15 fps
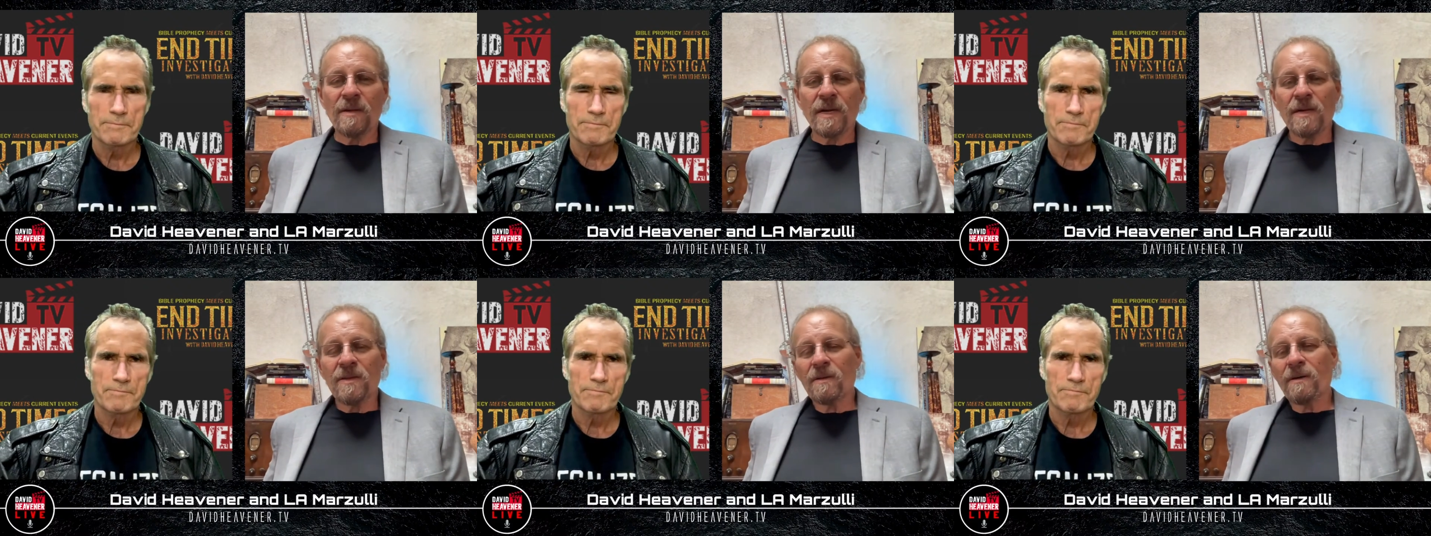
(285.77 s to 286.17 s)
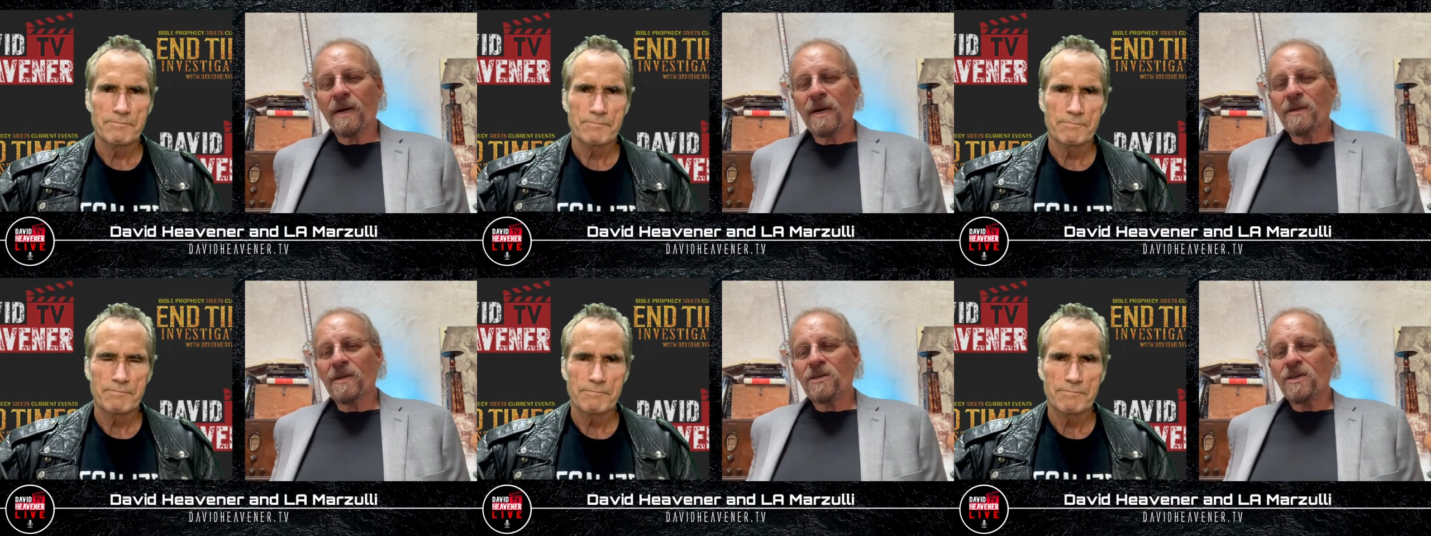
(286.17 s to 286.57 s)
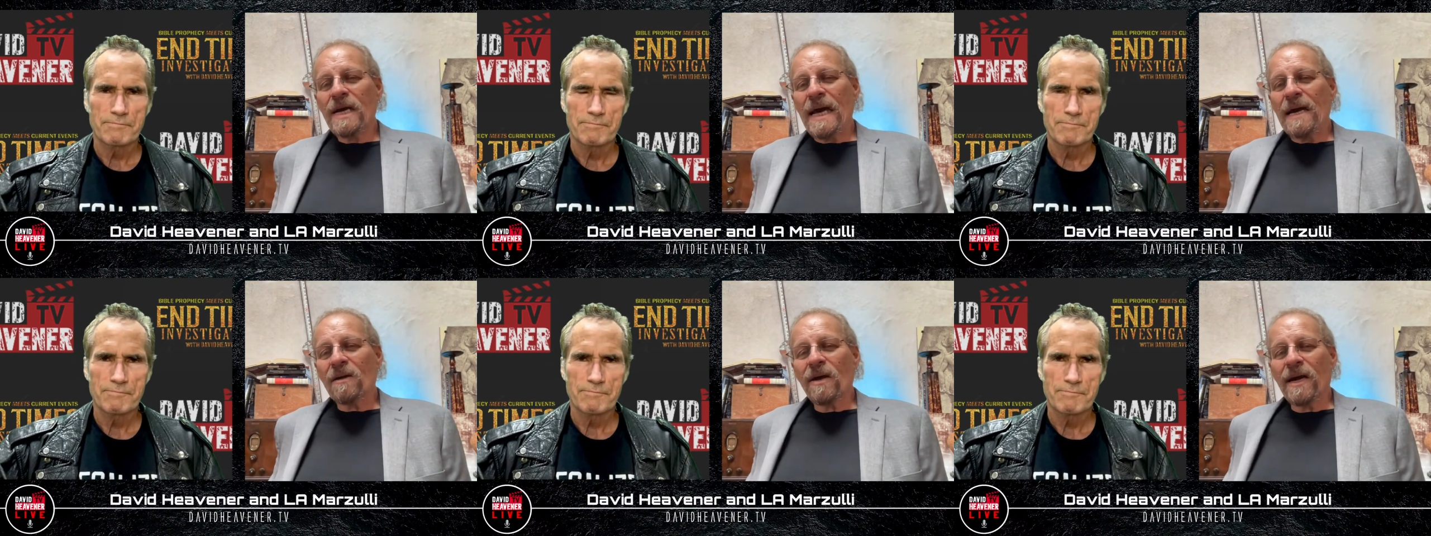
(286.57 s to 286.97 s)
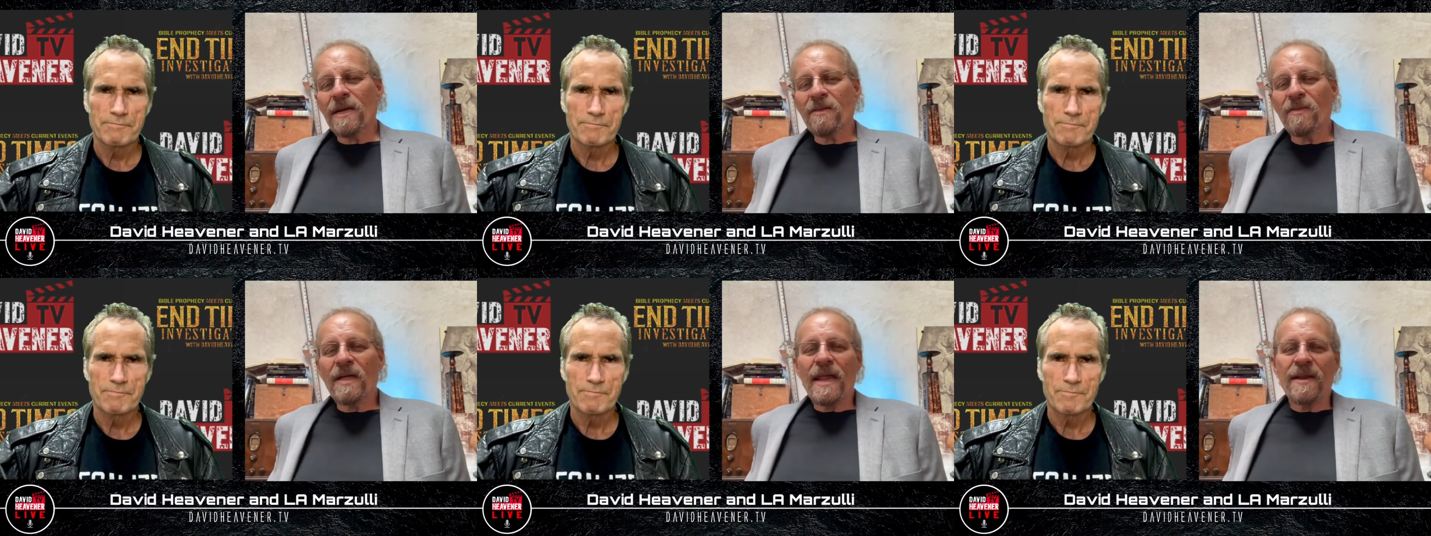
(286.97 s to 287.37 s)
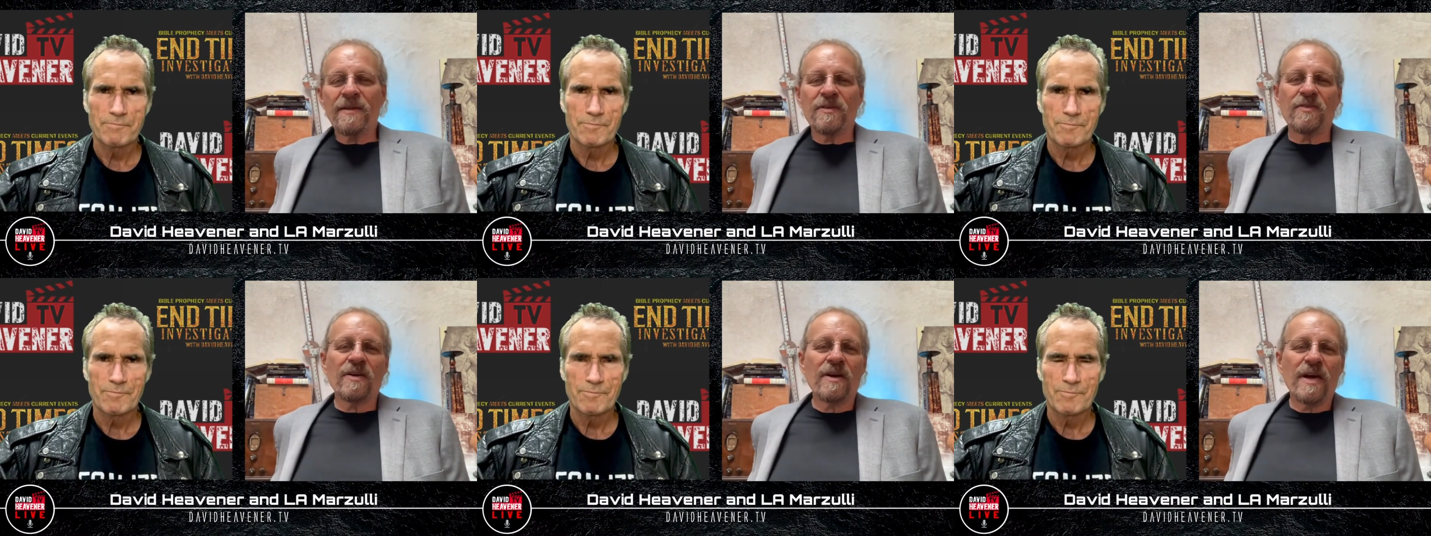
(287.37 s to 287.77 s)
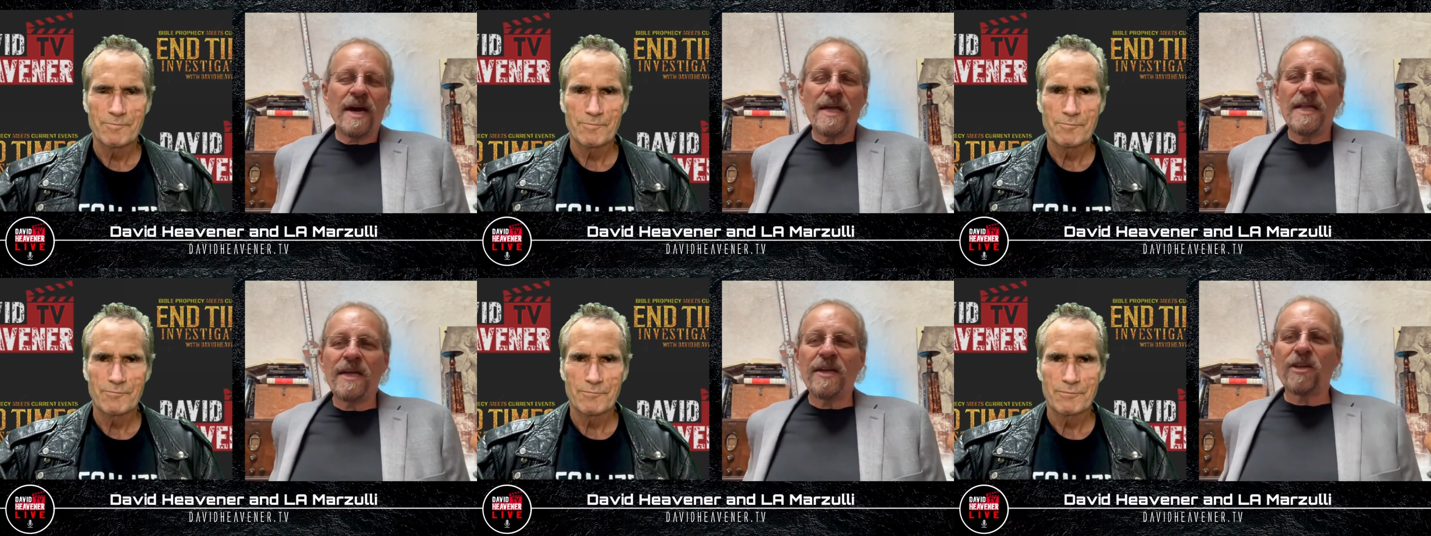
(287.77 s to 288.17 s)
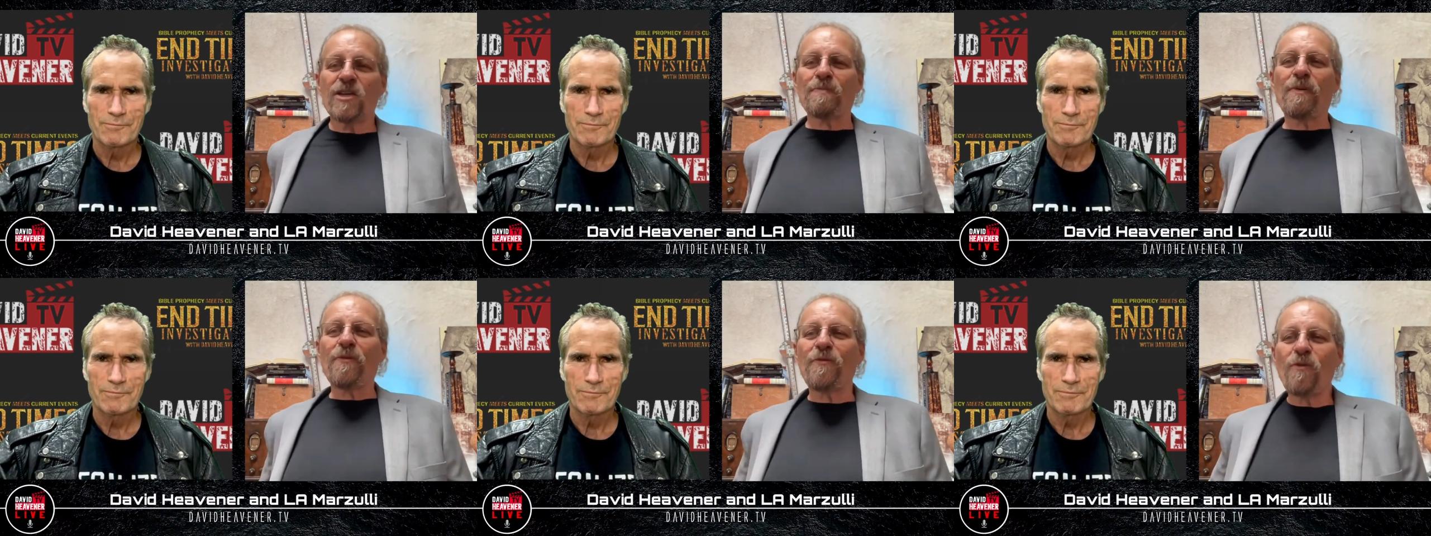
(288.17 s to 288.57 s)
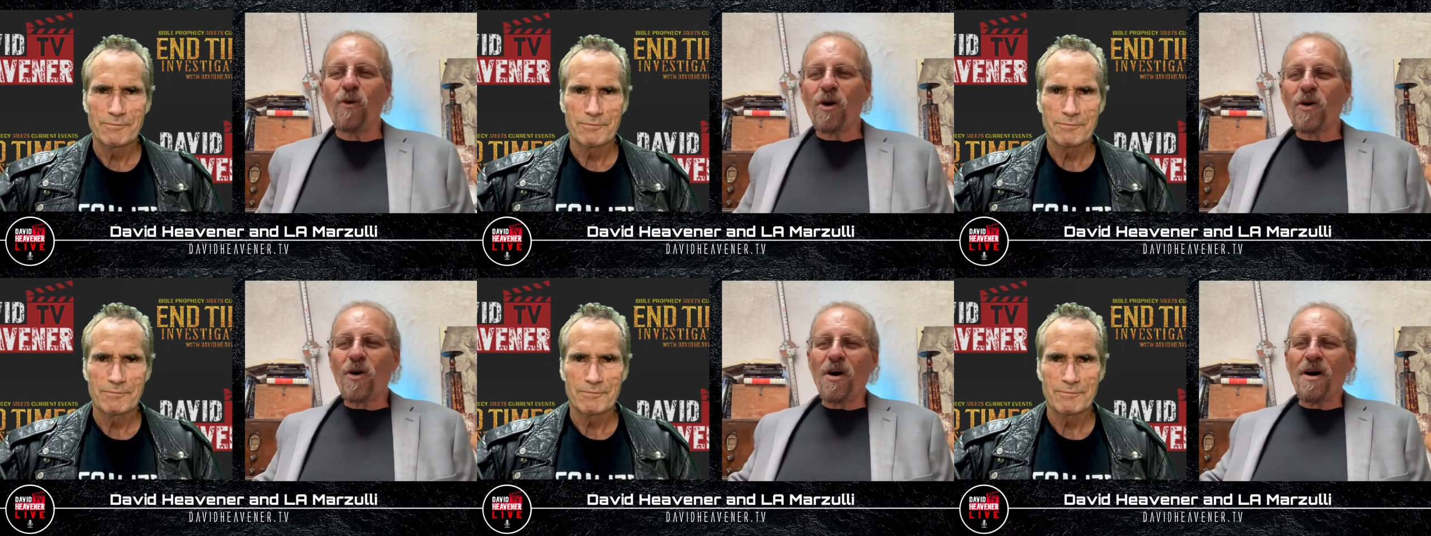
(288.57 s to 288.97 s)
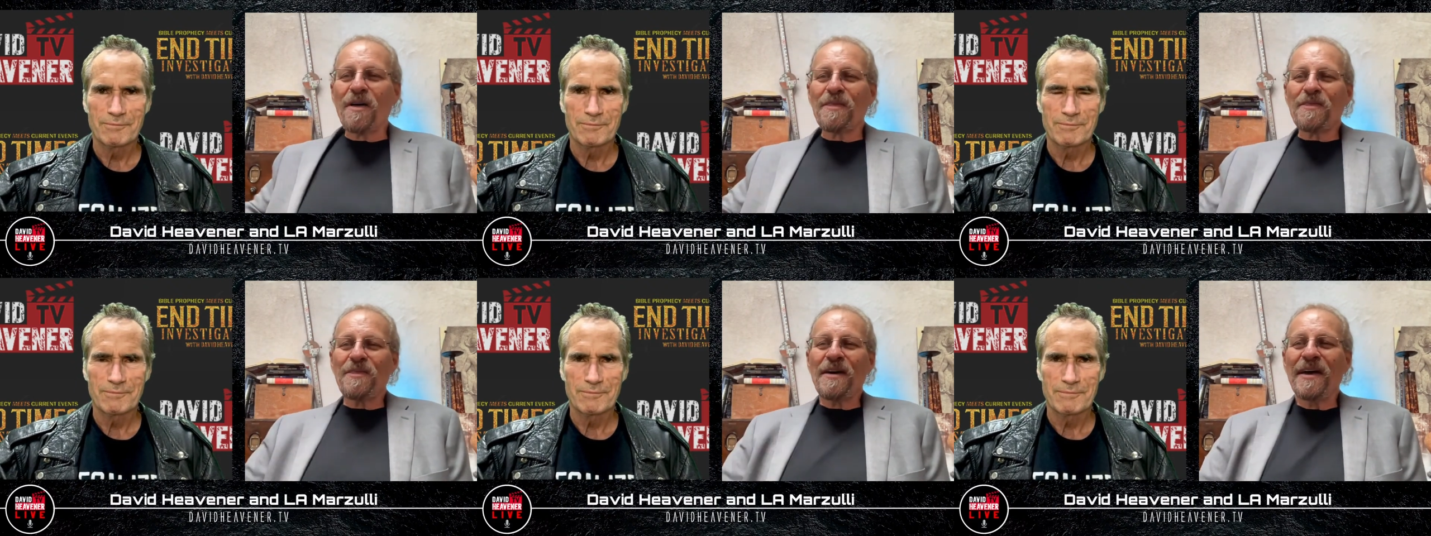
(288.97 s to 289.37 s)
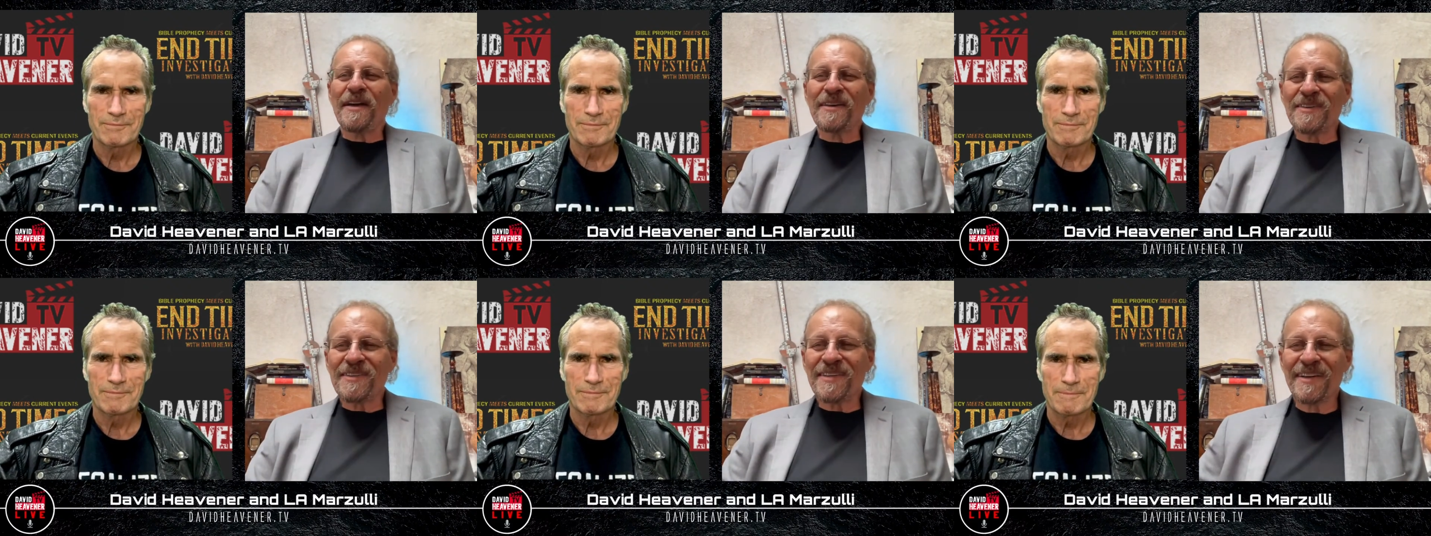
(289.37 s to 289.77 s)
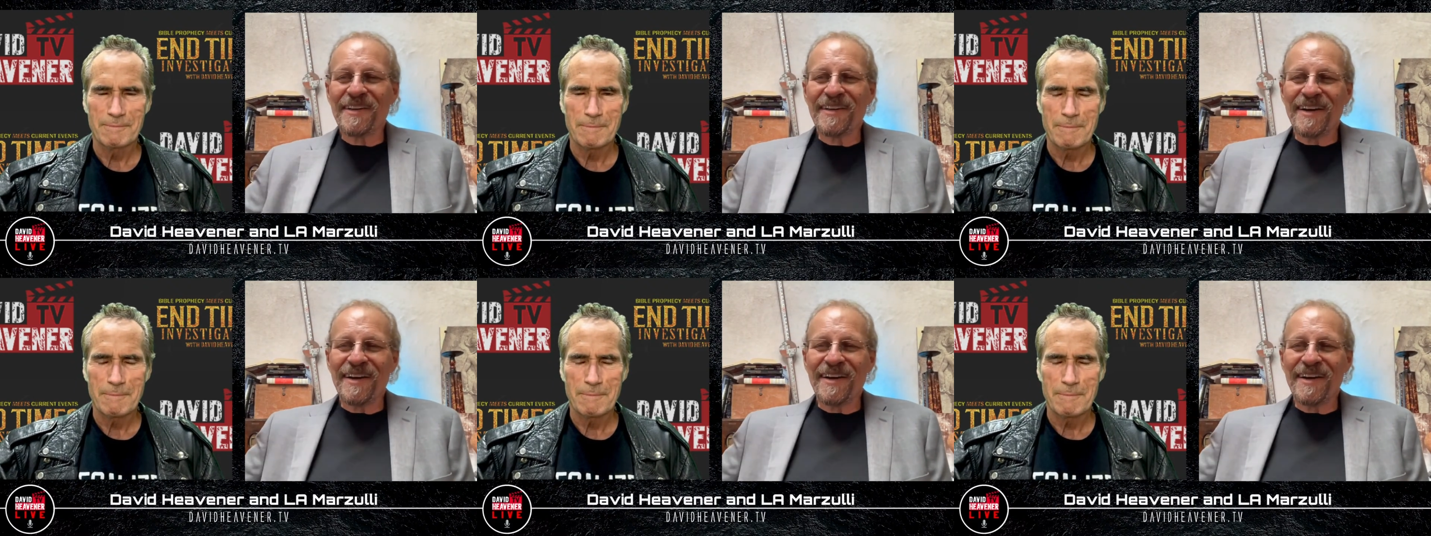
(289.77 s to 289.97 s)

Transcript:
Speaker 1: And the tagline to that is, and he is before all things.